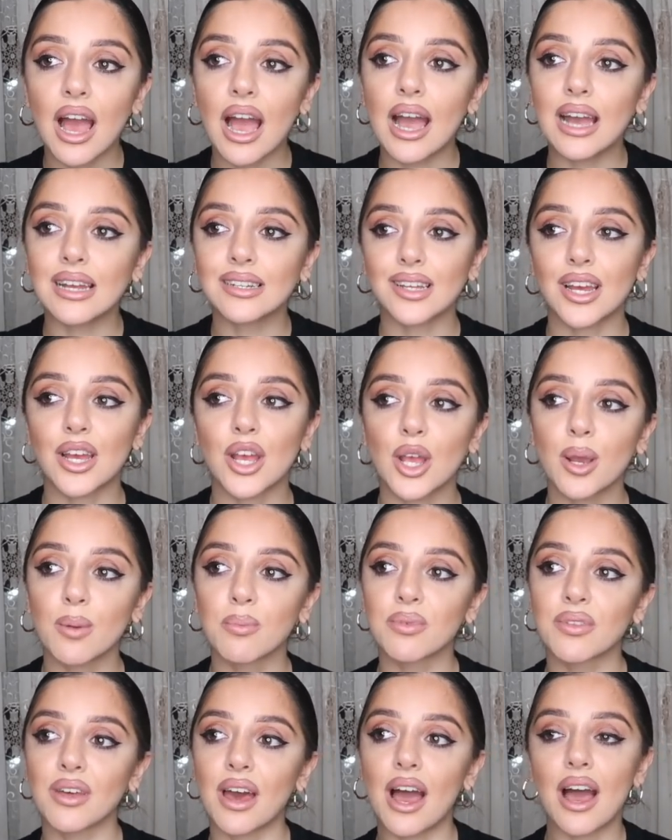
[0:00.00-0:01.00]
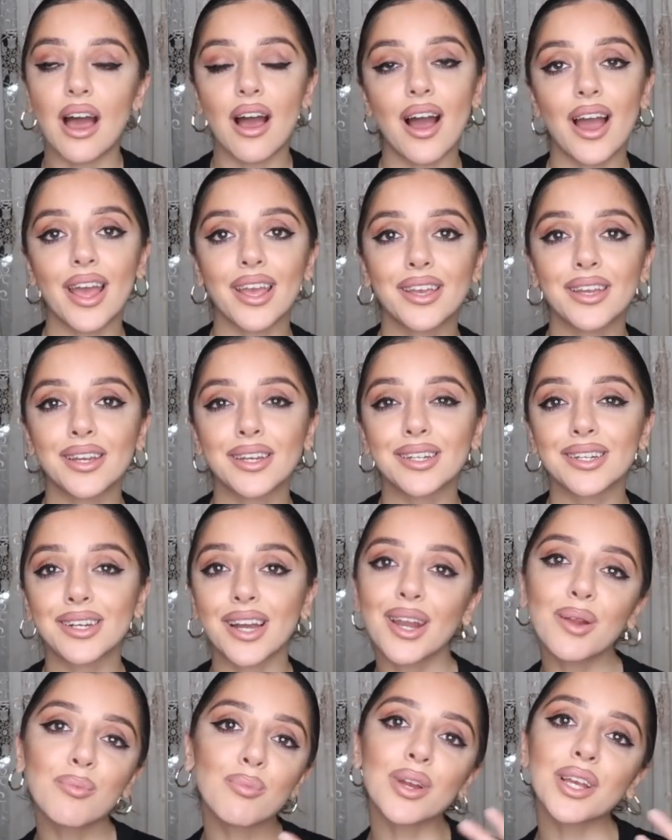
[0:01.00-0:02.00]
And I hope that I can
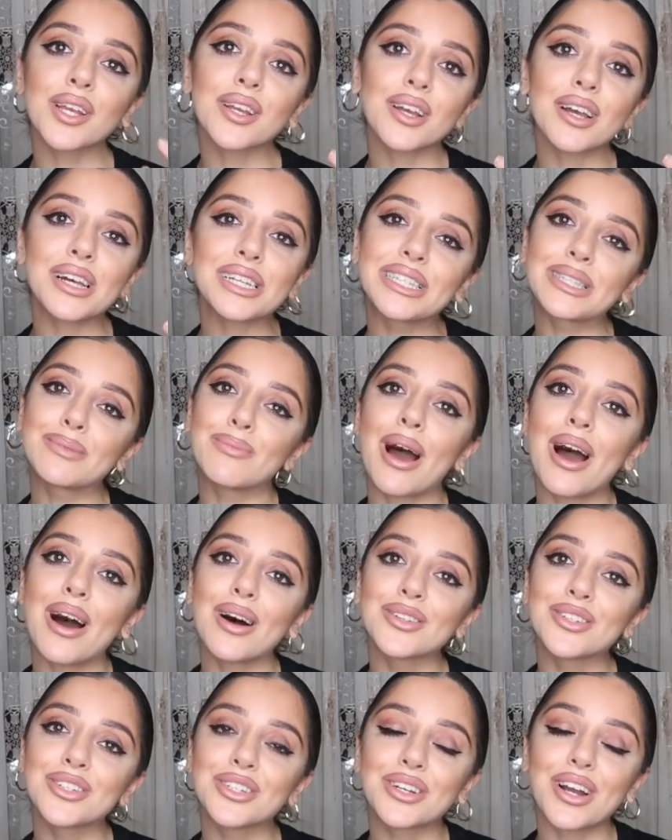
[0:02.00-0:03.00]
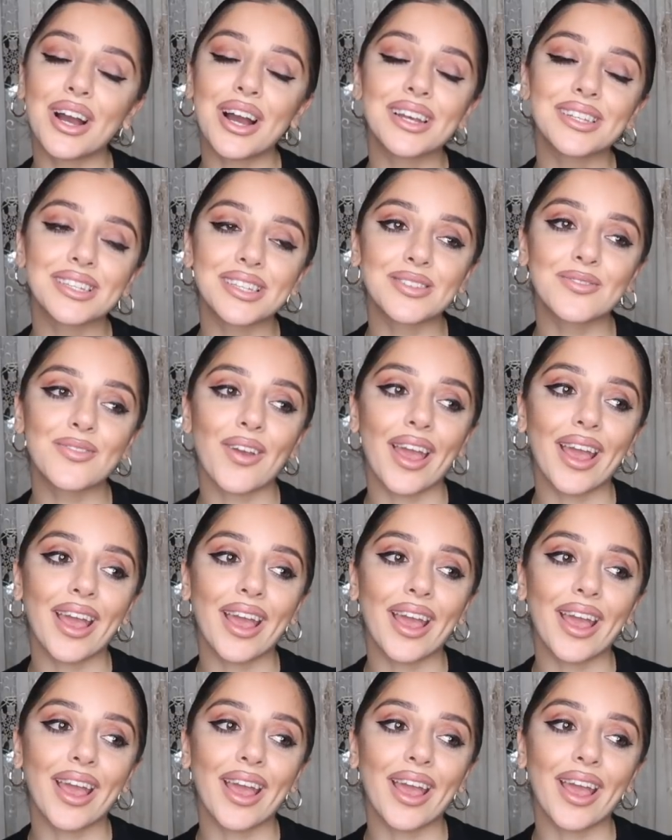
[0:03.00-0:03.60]
kind of bring a smile to you guys'